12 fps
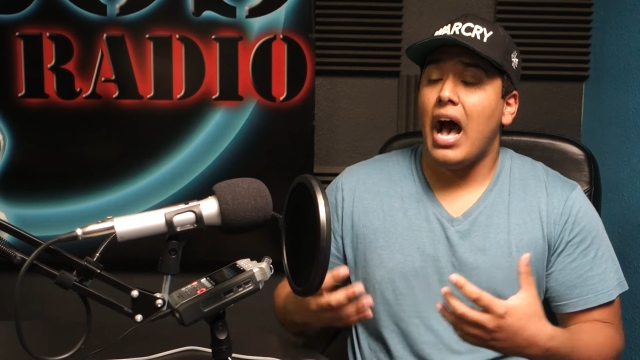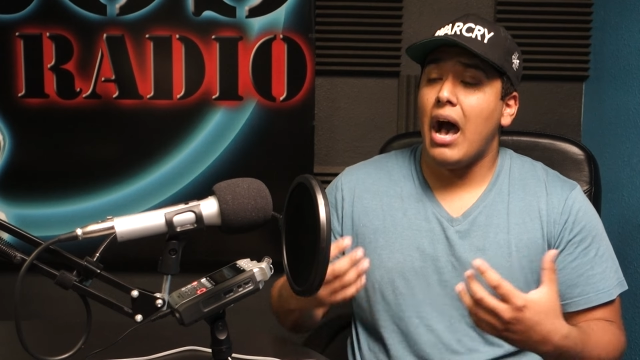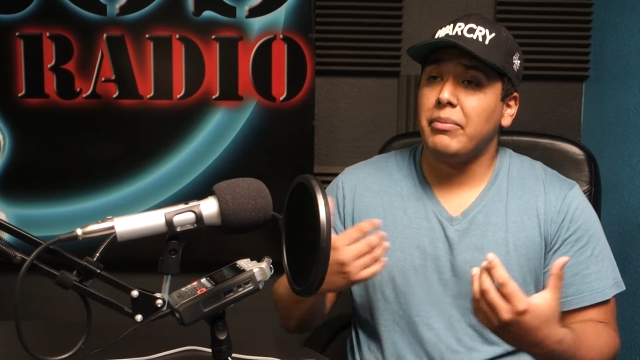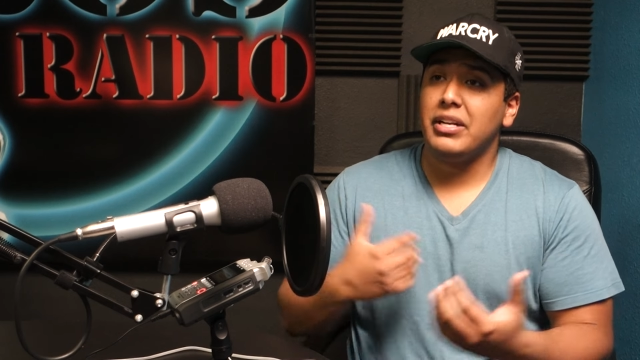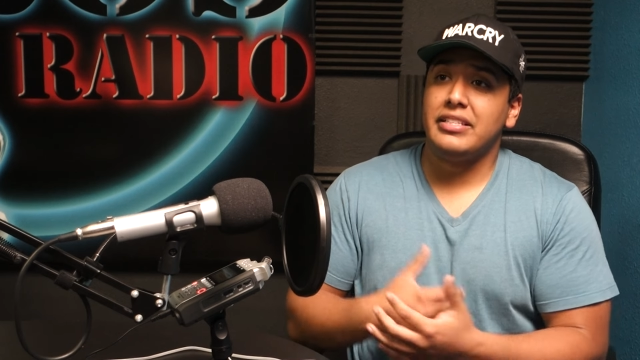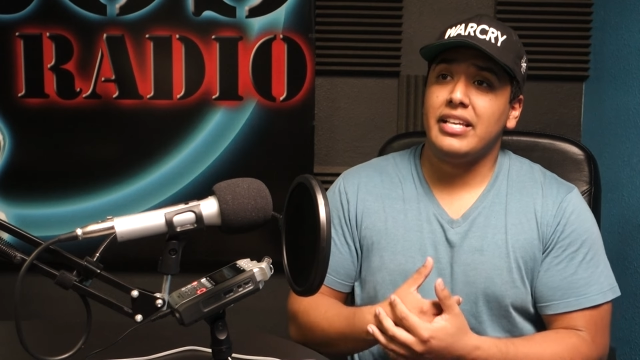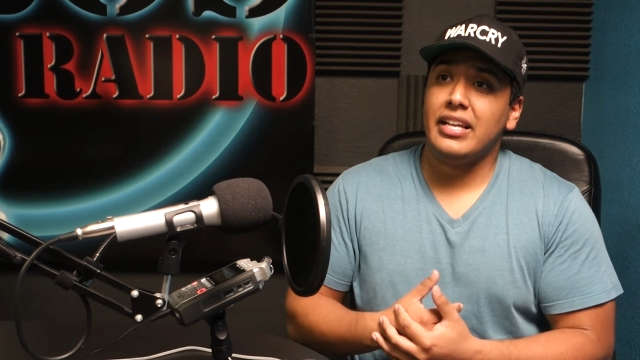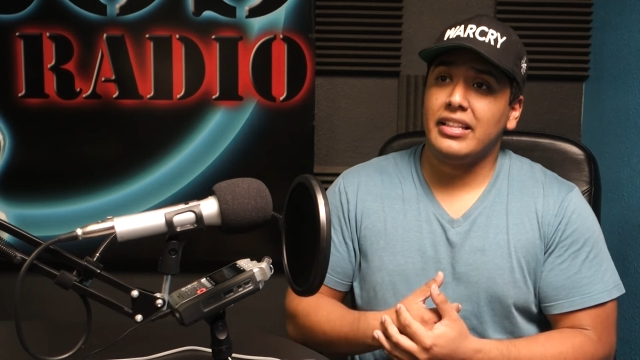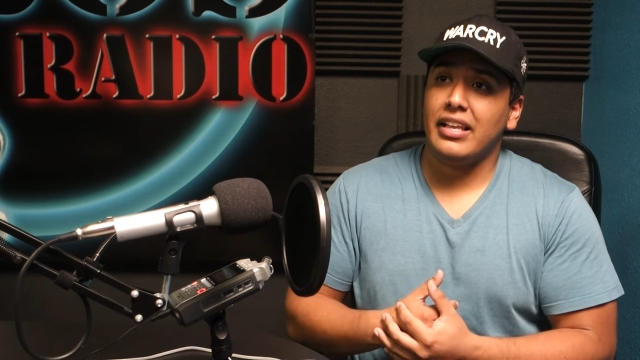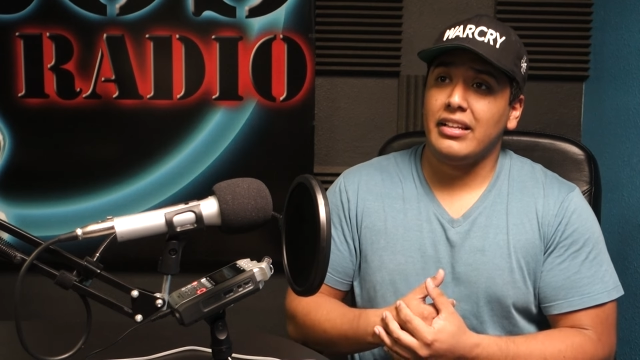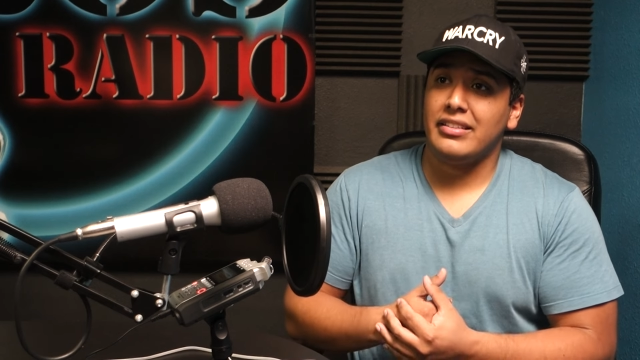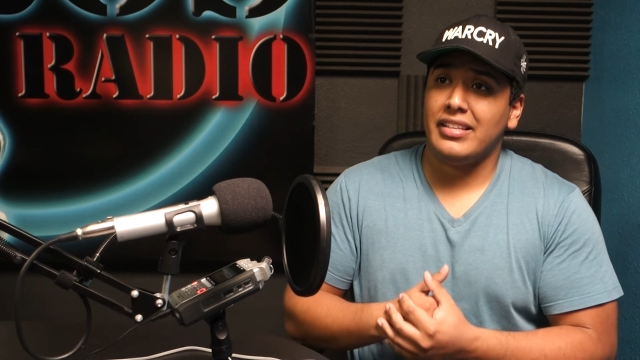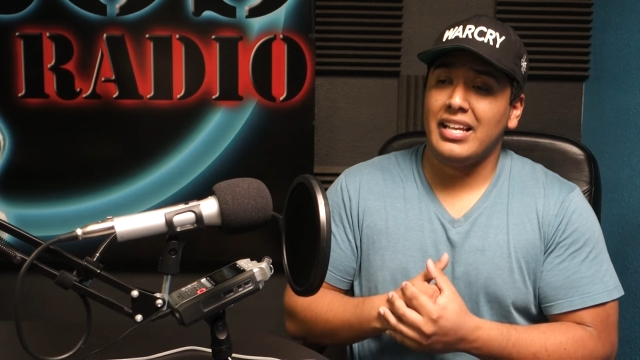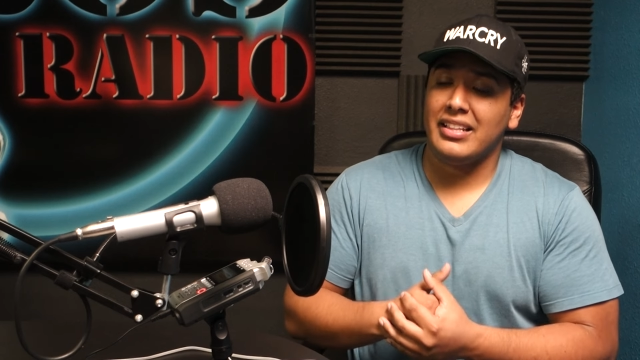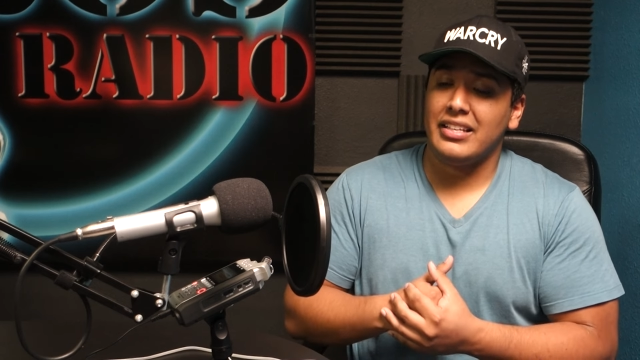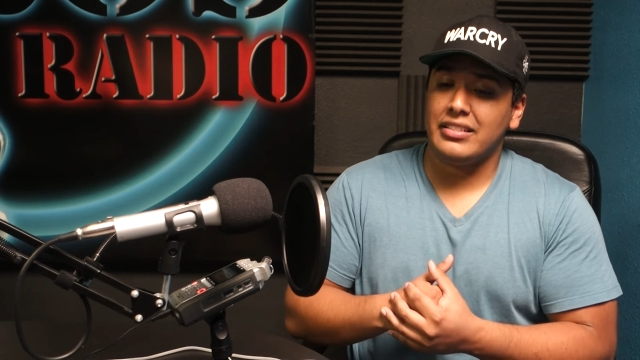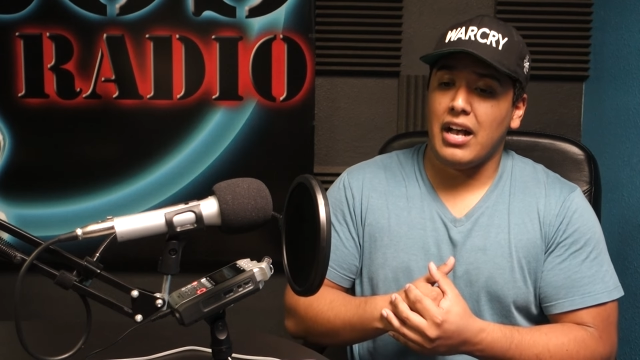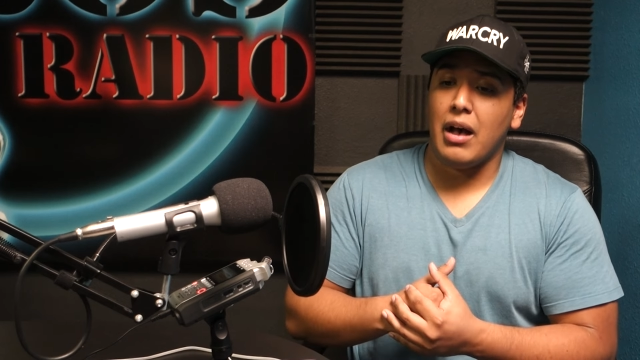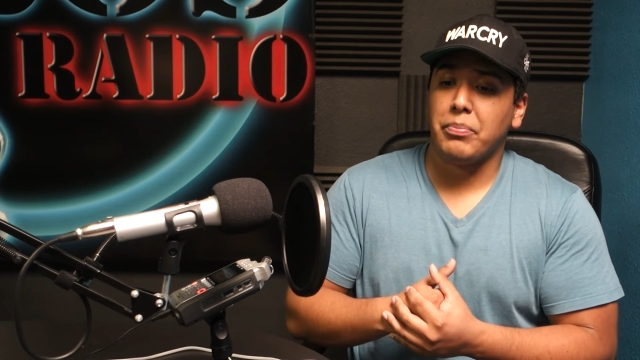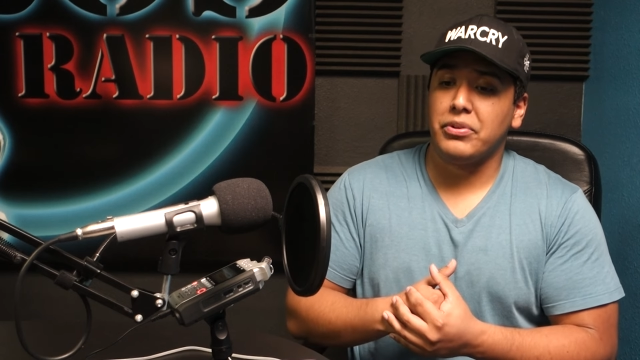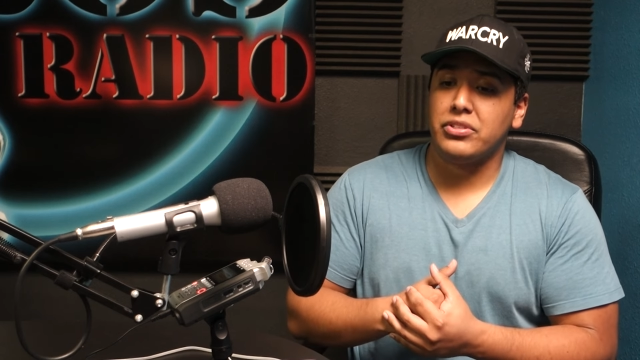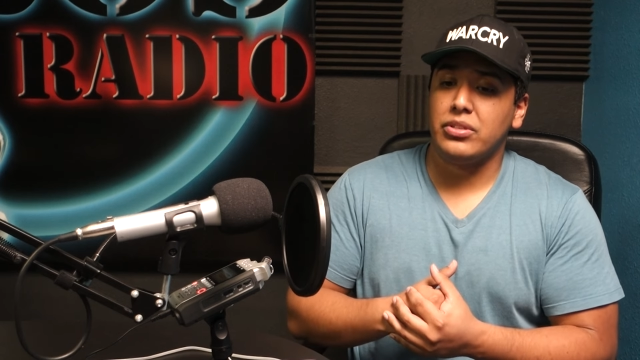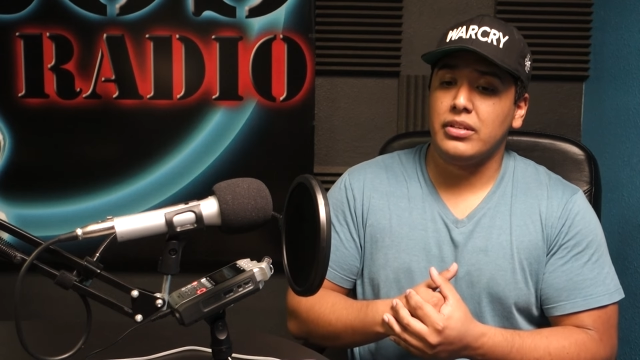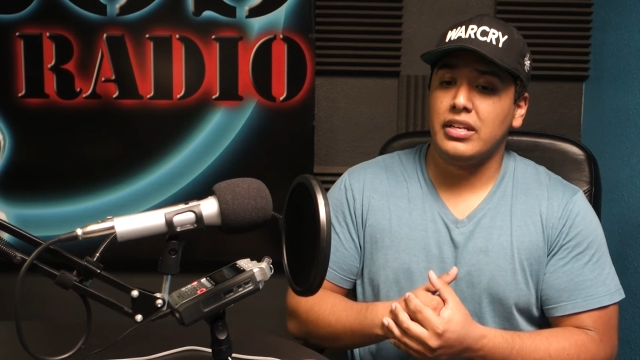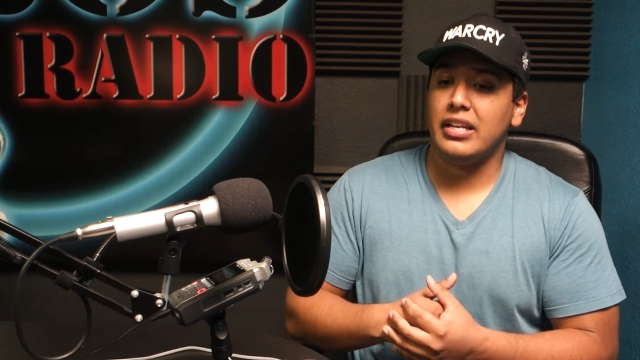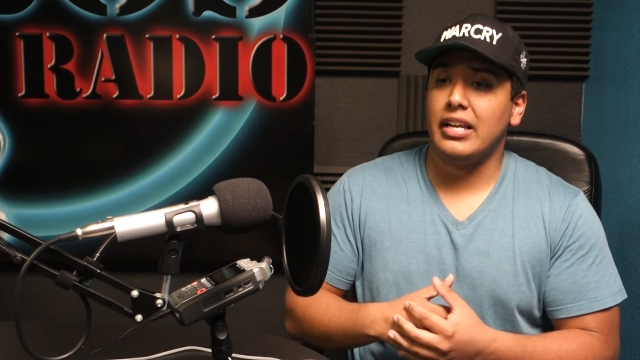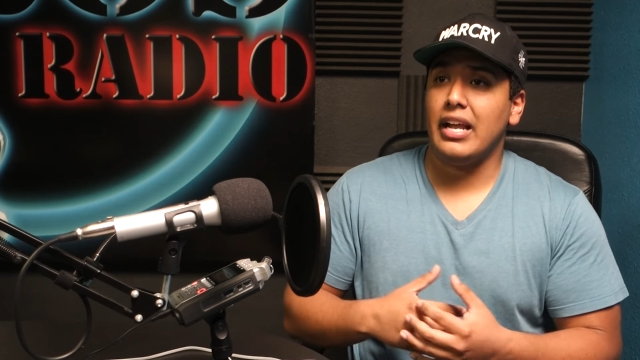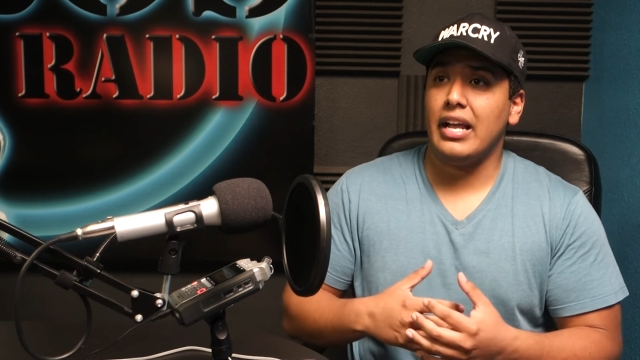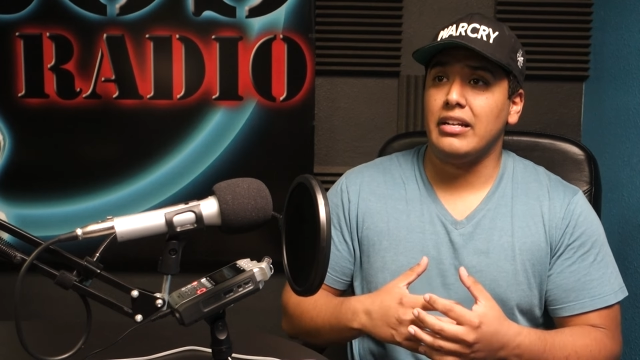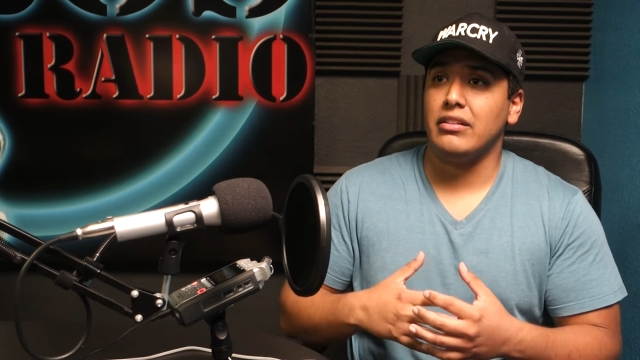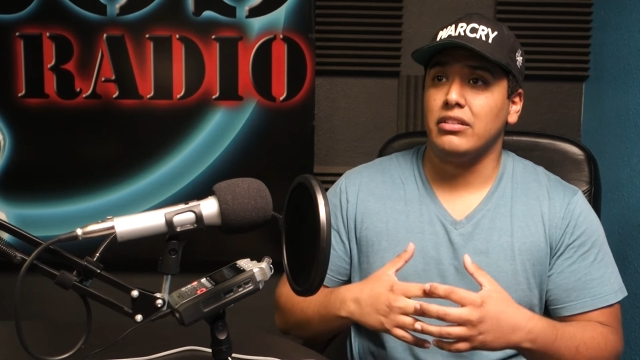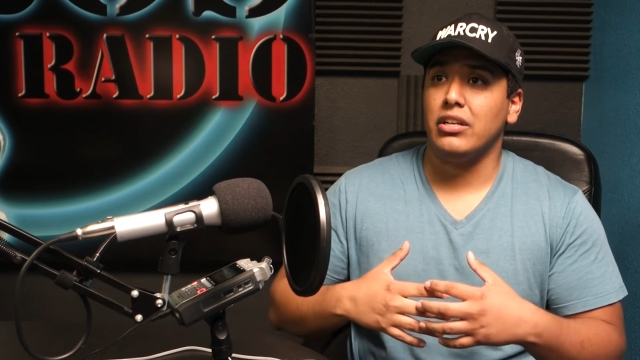I'm going to take take this opportunity and,